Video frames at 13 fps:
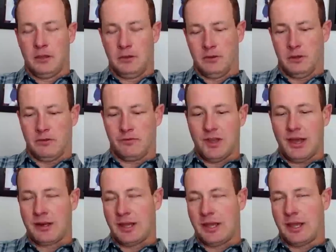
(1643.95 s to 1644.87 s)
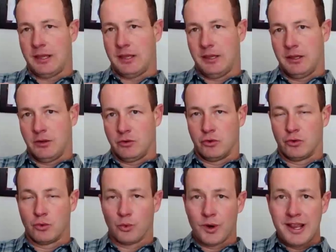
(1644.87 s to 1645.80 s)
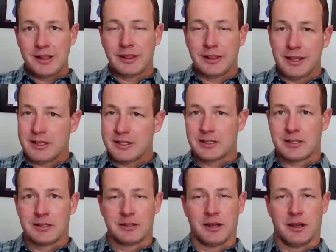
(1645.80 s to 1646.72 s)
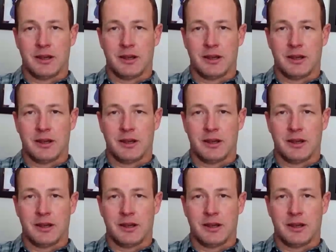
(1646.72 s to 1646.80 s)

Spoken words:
You've got a great list